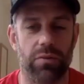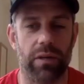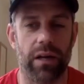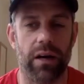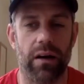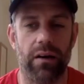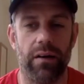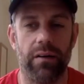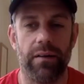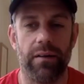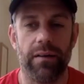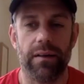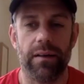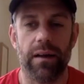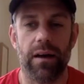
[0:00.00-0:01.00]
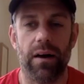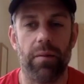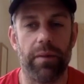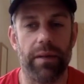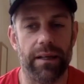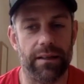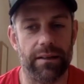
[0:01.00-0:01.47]
we are are
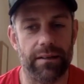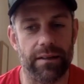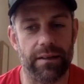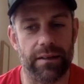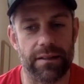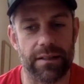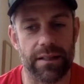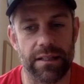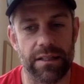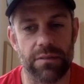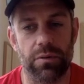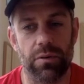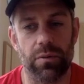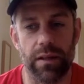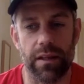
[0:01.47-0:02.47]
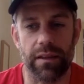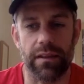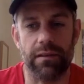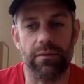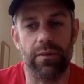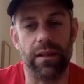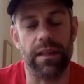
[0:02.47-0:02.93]
being sensible with
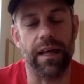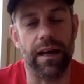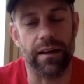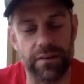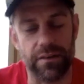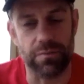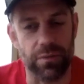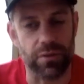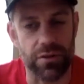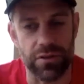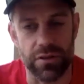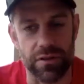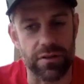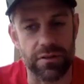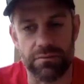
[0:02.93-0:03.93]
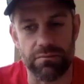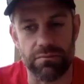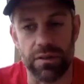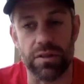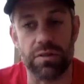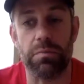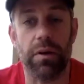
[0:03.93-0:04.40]
with that as much as
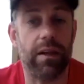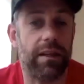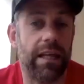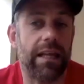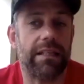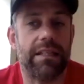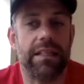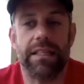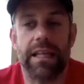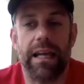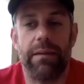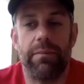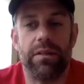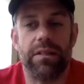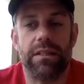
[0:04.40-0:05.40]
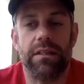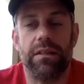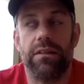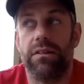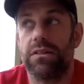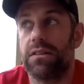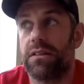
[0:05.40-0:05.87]
as but that's the same as
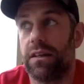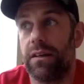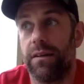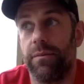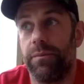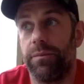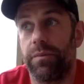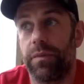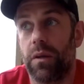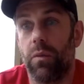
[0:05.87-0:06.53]
as um,